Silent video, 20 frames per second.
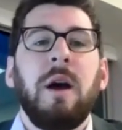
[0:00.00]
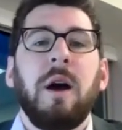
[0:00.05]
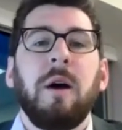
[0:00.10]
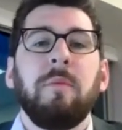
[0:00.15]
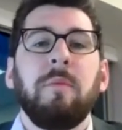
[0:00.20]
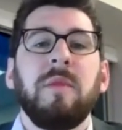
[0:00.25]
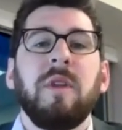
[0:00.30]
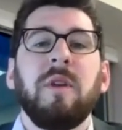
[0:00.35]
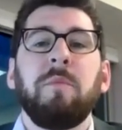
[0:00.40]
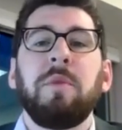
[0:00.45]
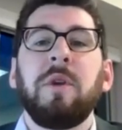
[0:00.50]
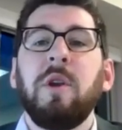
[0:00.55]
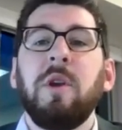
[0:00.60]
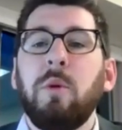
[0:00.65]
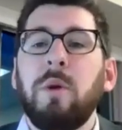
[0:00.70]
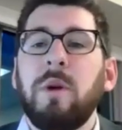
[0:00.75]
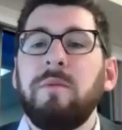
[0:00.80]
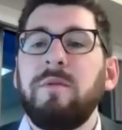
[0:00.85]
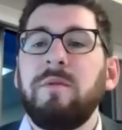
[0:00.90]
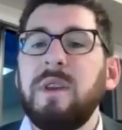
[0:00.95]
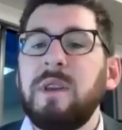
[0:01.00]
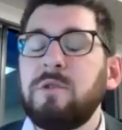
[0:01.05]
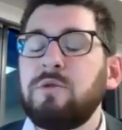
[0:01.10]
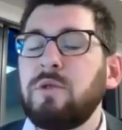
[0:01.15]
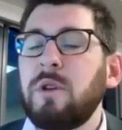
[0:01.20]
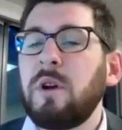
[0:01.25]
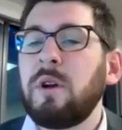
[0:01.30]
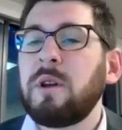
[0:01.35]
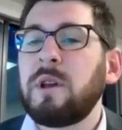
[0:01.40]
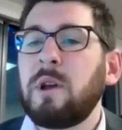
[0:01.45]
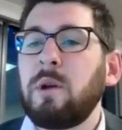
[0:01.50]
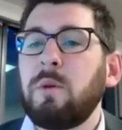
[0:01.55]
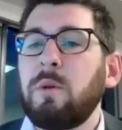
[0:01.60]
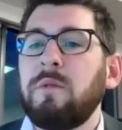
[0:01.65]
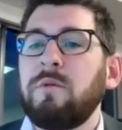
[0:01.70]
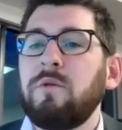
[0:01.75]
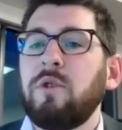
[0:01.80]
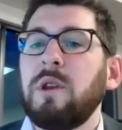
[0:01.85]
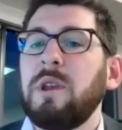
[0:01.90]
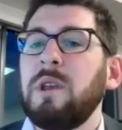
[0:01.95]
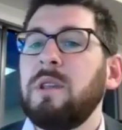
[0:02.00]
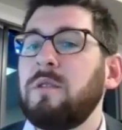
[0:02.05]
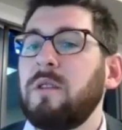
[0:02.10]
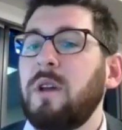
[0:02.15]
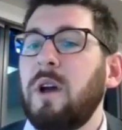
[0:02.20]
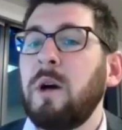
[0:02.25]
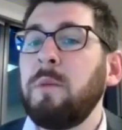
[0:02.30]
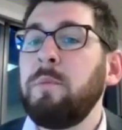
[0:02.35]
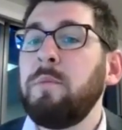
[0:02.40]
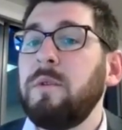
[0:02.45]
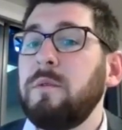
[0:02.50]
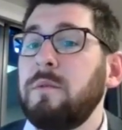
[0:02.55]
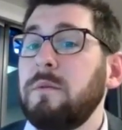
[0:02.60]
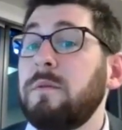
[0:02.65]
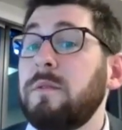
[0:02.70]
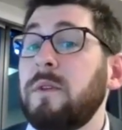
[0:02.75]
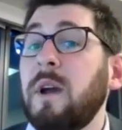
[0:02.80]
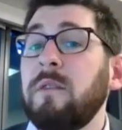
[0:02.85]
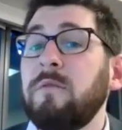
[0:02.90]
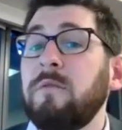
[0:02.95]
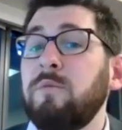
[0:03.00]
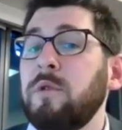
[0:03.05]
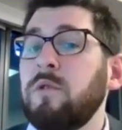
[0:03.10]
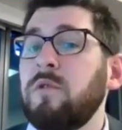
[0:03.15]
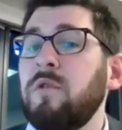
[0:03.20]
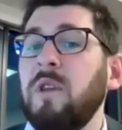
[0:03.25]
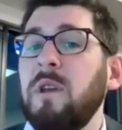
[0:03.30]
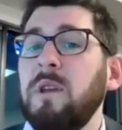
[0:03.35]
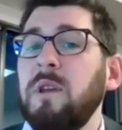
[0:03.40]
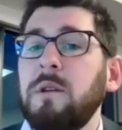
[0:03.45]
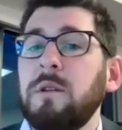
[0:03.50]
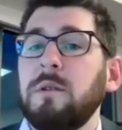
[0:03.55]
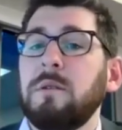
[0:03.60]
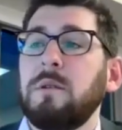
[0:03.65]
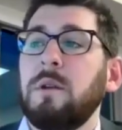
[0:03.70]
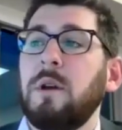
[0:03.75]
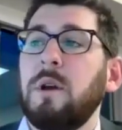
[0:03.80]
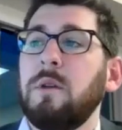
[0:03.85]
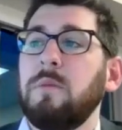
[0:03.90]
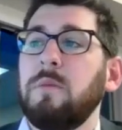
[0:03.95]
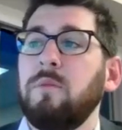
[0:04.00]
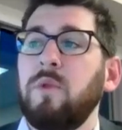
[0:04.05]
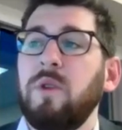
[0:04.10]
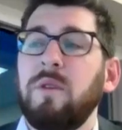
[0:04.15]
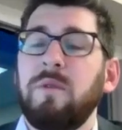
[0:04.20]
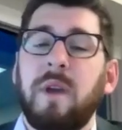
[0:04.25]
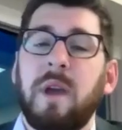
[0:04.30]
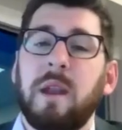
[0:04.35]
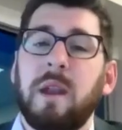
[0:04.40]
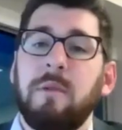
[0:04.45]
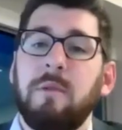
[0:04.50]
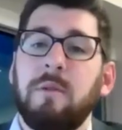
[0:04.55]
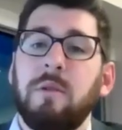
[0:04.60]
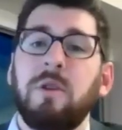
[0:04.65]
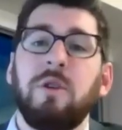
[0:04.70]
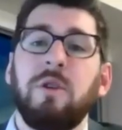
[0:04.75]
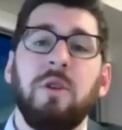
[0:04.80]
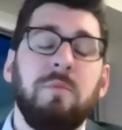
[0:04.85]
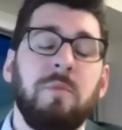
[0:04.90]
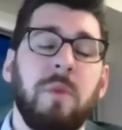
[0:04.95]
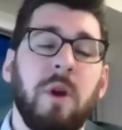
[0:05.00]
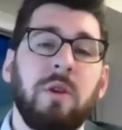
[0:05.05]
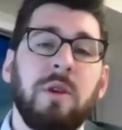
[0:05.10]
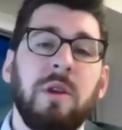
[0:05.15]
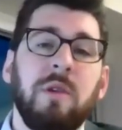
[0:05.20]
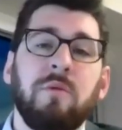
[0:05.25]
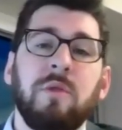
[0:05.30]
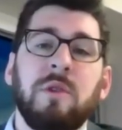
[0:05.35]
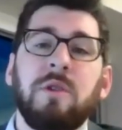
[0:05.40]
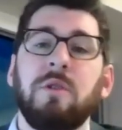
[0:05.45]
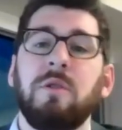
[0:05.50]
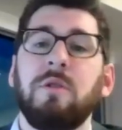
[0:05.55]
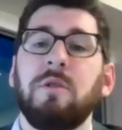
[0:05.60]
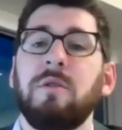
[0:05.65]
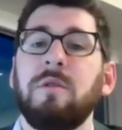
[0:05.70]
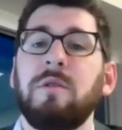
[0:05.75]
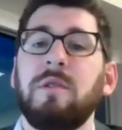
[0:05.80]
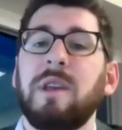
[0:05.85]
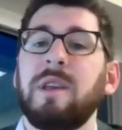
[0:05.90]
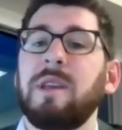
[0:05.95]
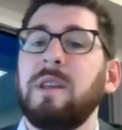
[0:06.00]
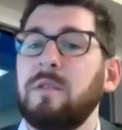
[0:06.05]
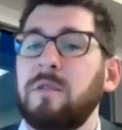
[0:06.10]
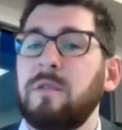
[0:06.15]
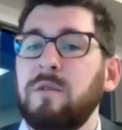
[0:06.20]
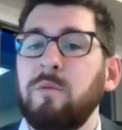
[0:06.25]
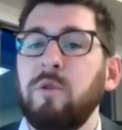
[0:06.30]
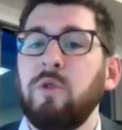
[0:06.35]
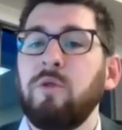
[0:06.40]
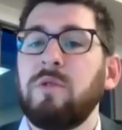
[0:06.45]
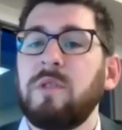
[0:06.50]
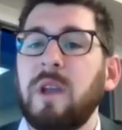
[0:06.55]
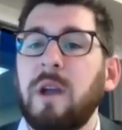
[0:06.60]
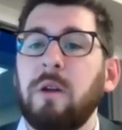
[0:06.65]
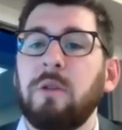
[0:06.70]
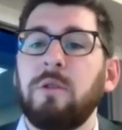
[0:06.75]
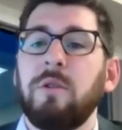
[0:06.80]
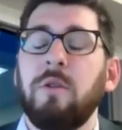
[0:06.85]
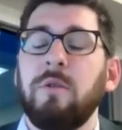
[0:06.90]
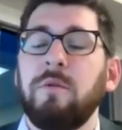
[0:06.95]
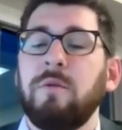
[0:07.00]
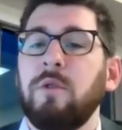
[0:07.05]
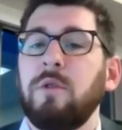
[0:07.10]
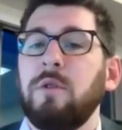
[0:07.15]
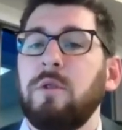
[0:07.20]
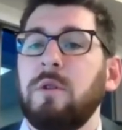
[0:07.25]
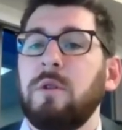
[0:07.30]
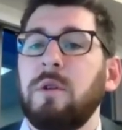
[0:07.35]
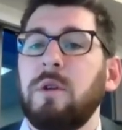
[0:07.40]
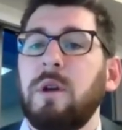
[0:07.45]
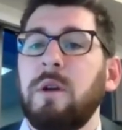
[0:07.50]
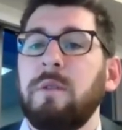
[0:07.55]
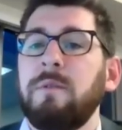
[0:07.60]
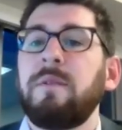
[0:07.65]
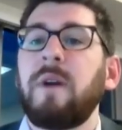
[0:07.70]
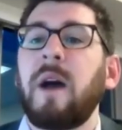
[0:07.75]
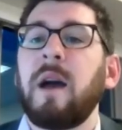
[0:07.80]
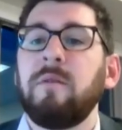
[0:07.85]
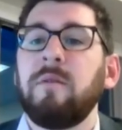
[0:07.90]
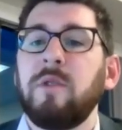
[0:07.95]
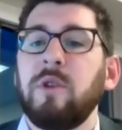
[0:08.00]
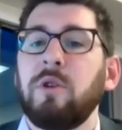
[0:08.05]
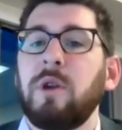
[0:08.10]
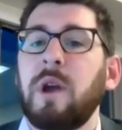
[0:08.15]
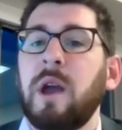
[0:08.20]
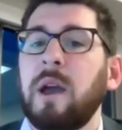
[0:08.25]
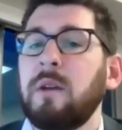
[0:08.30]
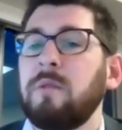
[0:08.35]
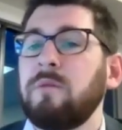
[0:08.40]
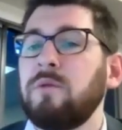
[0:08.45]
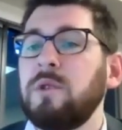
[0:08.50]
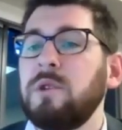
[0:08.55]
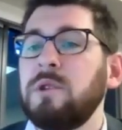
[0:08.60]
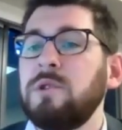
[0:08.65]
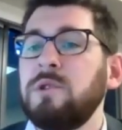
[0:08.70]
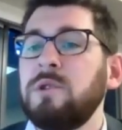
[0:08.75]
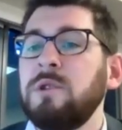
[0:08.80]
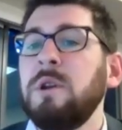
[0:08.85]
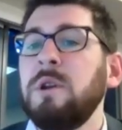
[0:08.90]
The POMV draw, however, is up 5%. We've had good market returns that get smoothed out over a 5-year average,